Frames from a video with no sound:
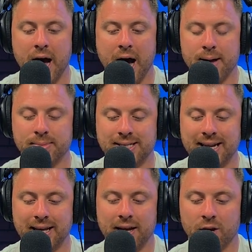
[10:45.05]
I am
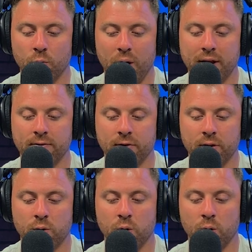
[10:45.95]
sitting here waiting for
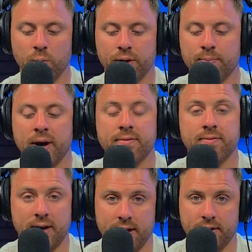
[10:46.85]
the call with my
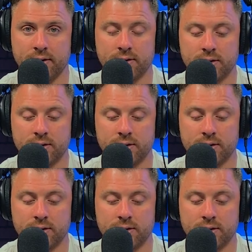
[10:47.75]
father."